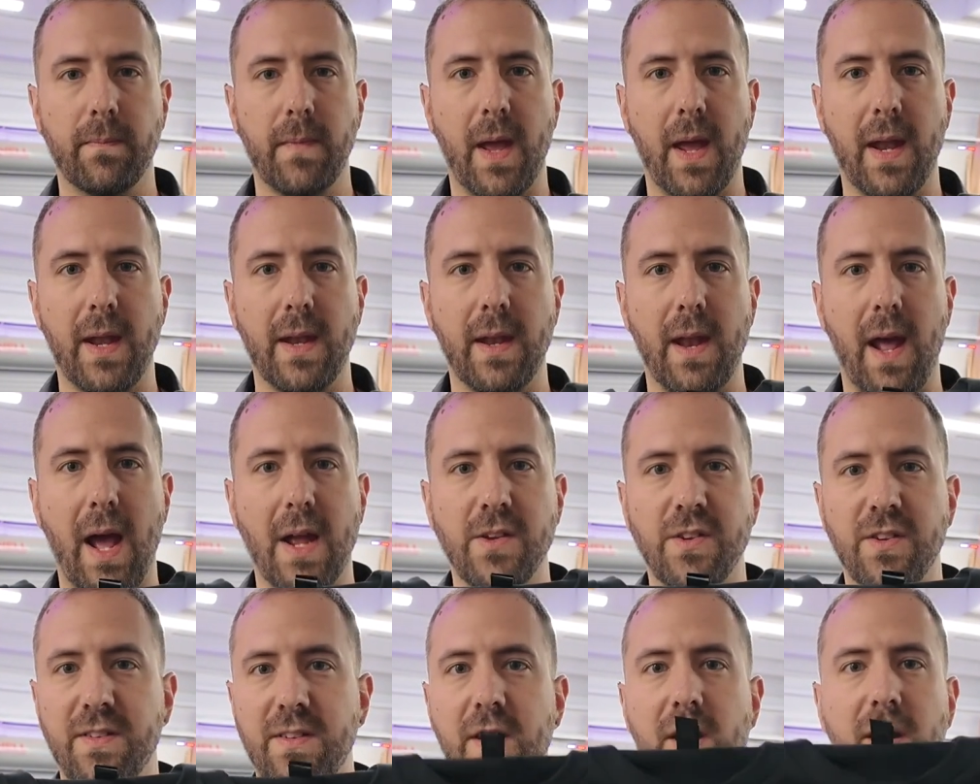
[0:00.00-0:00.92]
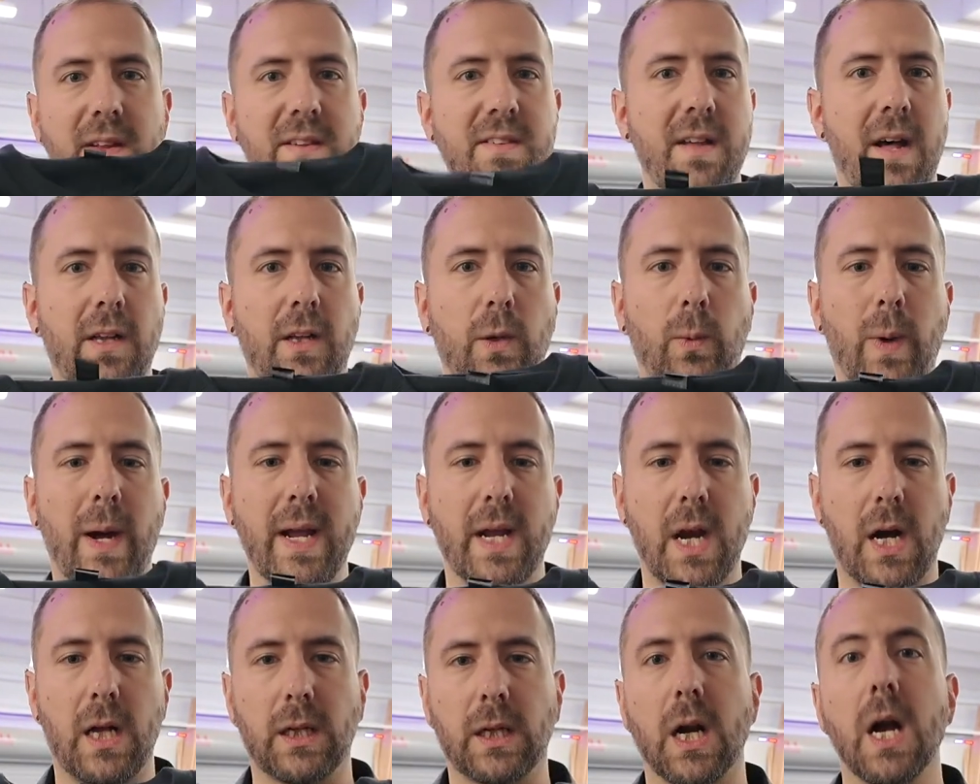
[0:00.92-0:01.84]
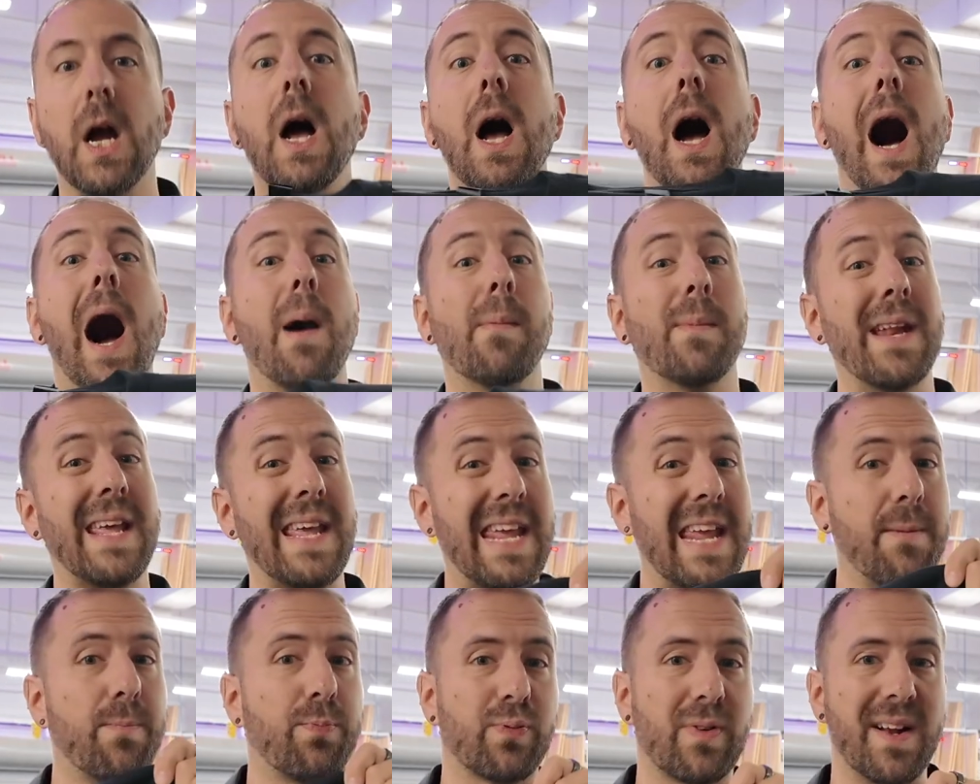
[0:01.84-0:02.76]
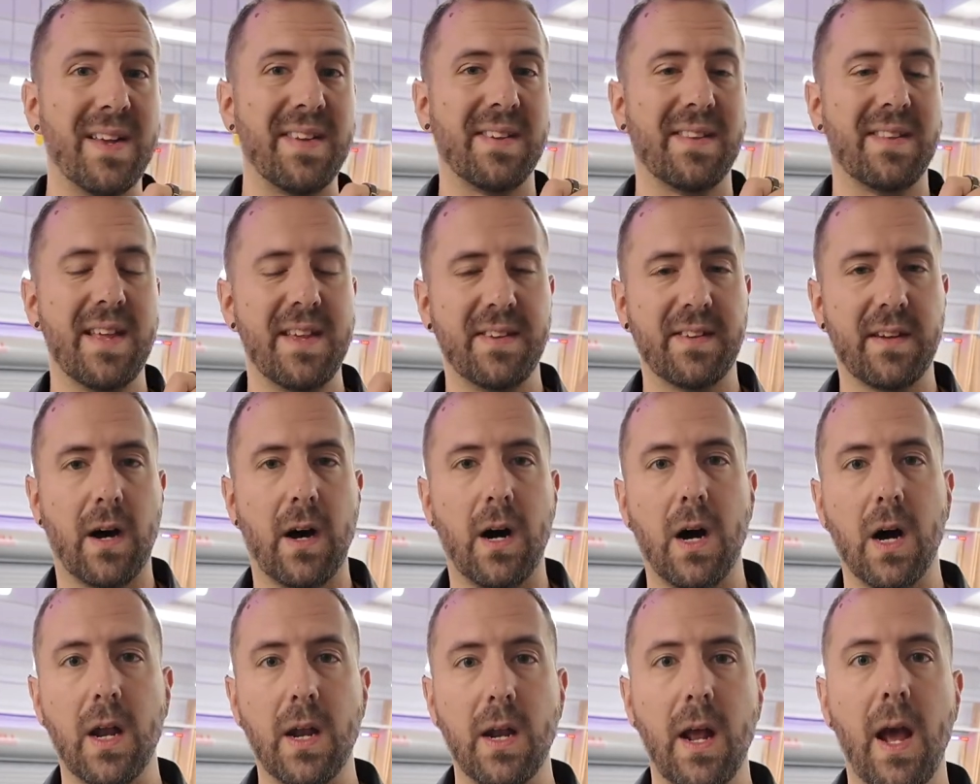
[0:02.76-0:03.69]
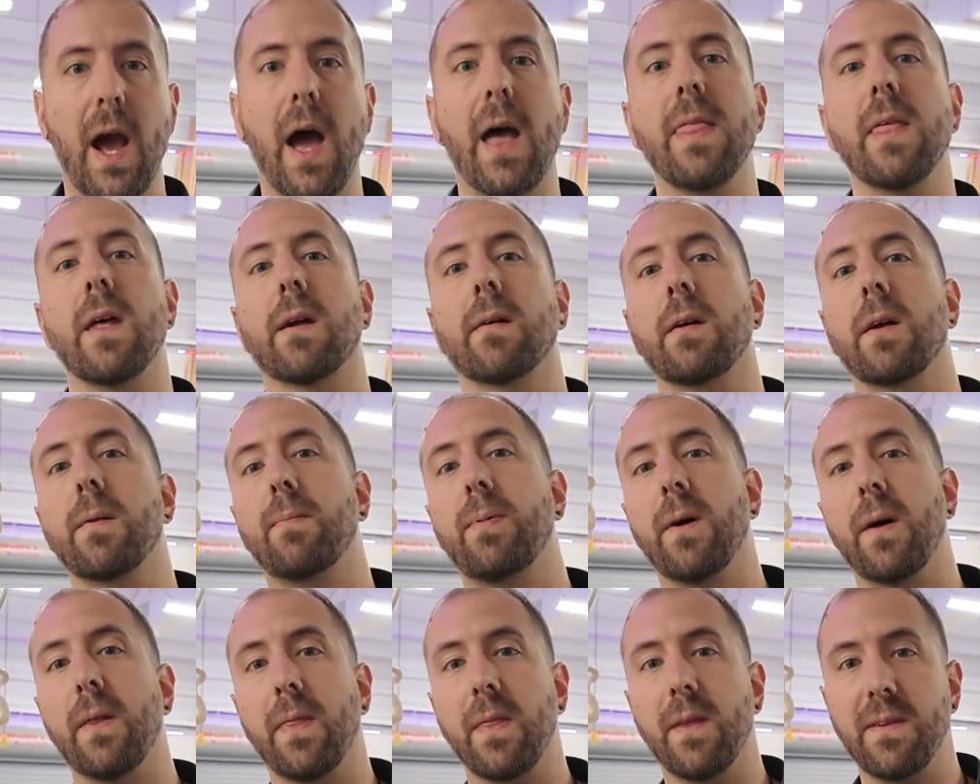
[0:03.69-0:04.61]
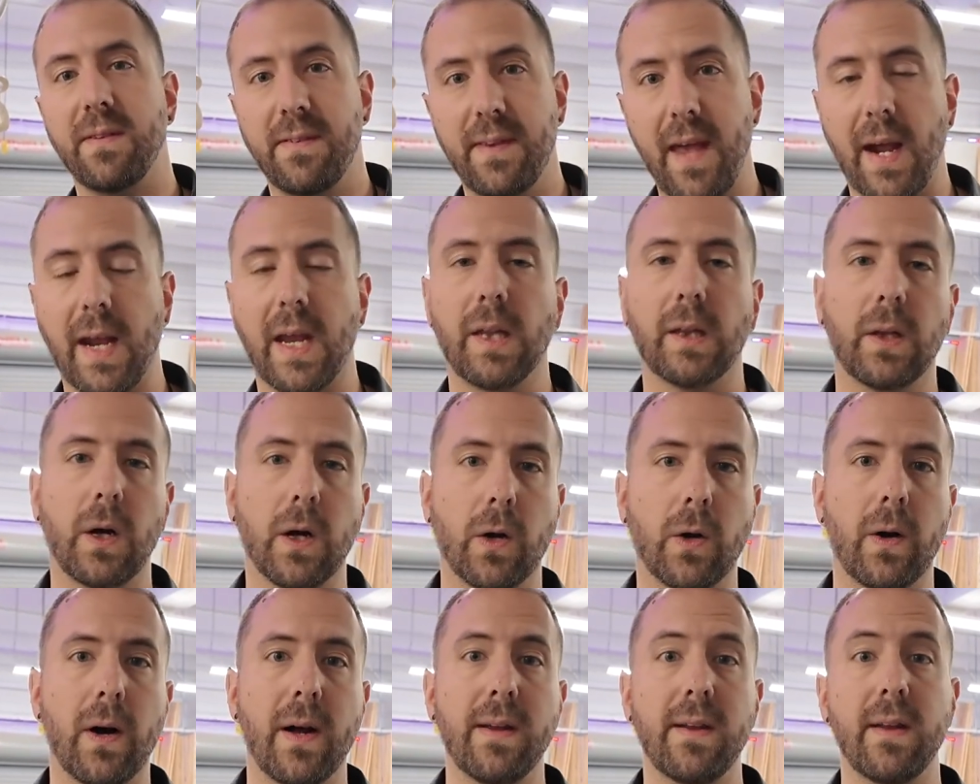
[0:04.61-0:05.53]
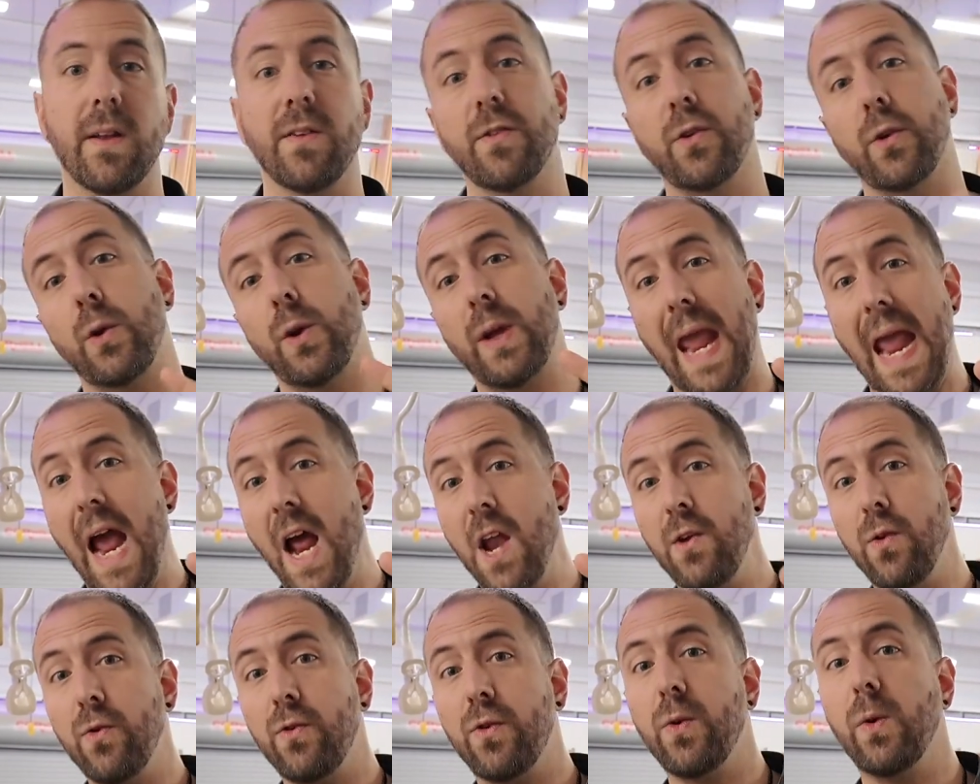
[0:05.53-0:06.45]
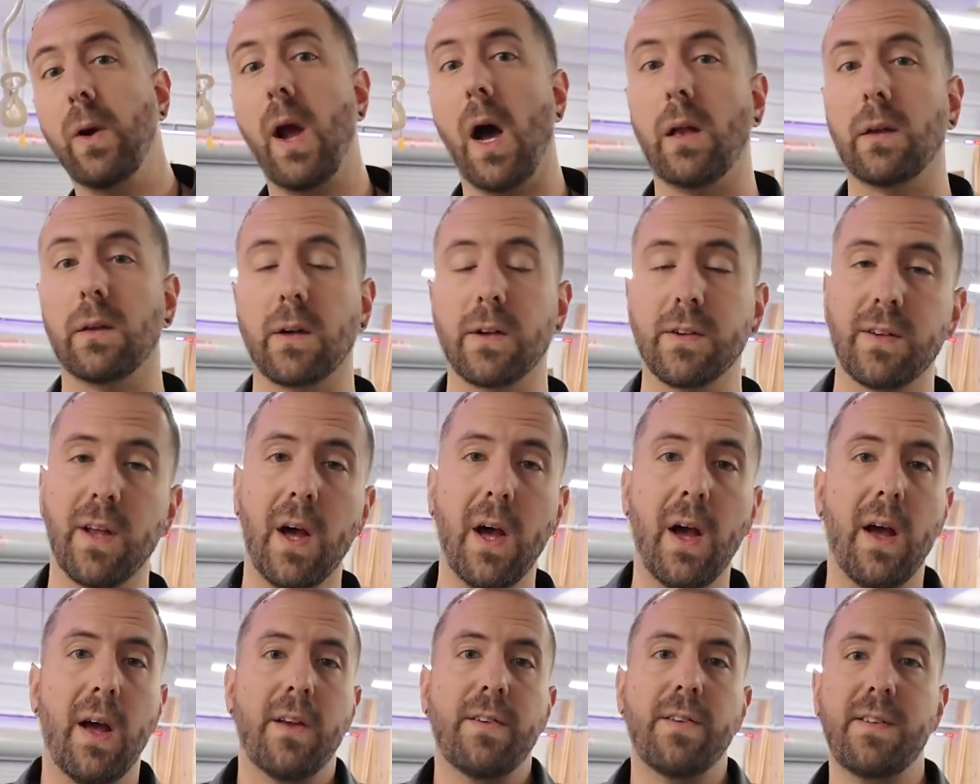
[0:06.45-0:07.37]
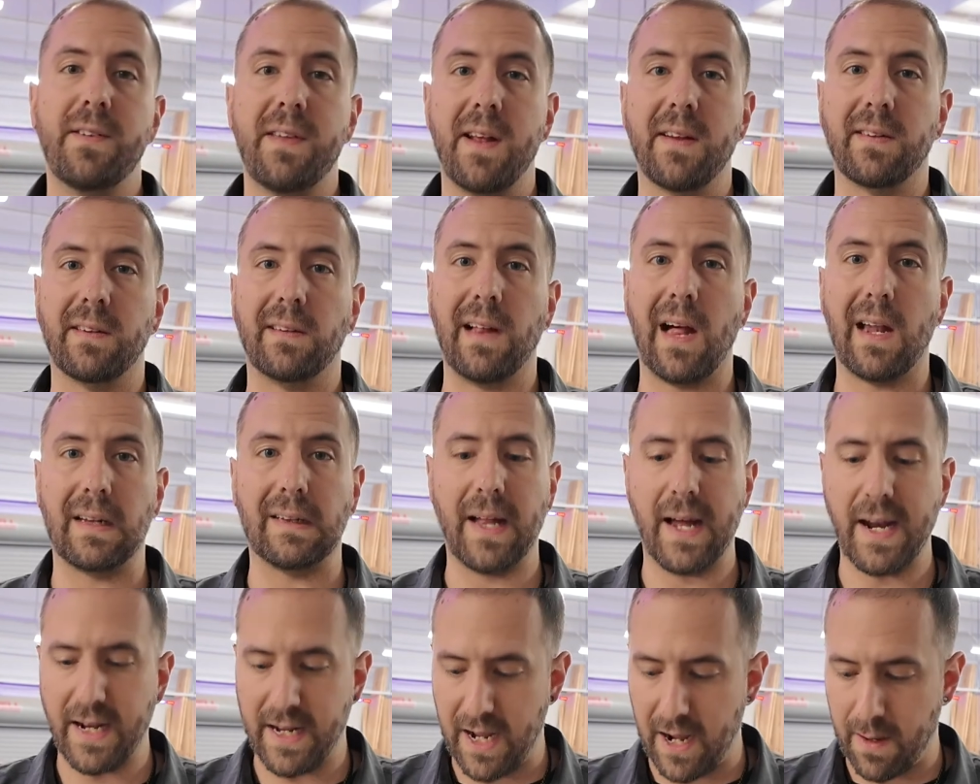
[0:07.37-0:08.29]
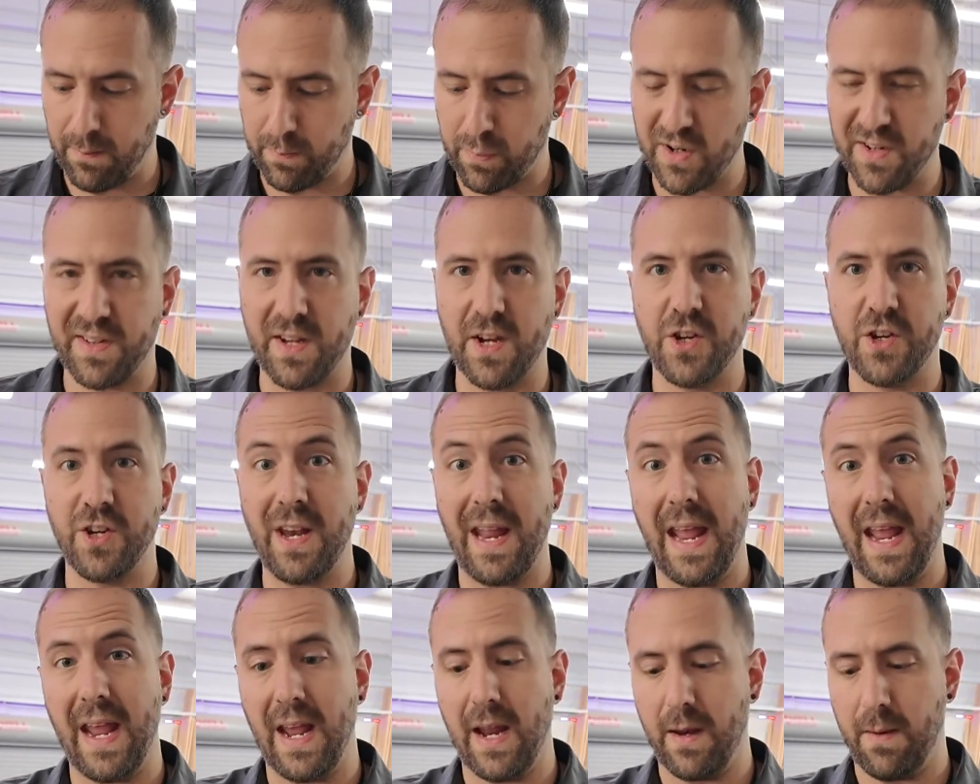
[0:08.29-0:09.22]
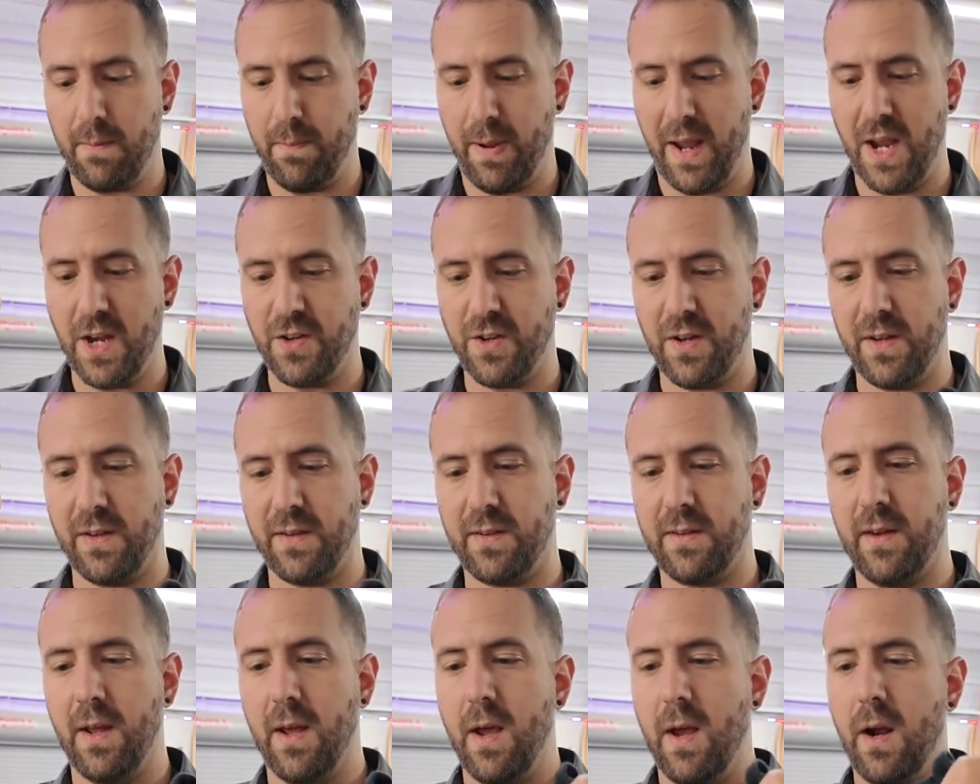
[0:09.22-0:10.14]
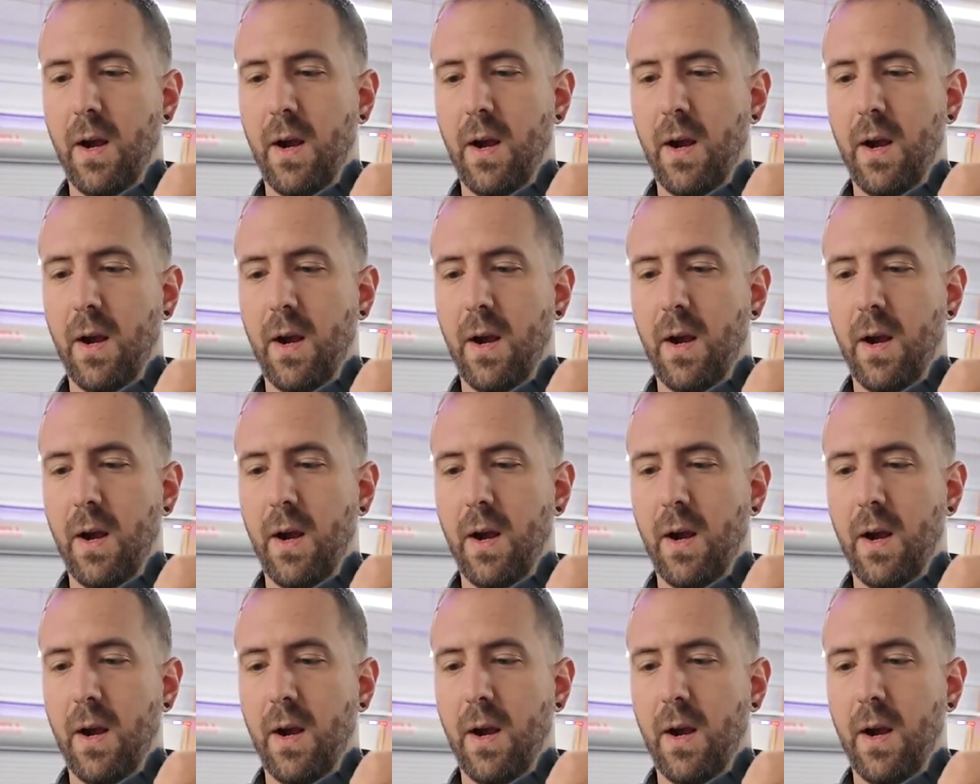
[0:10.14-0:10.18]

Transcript: and I just did a solid white color. I'm gonna heat press this on and then I'm gonna put the second logo I did. So you can do two colors. It just takes a lot of lining up, precision, and patience.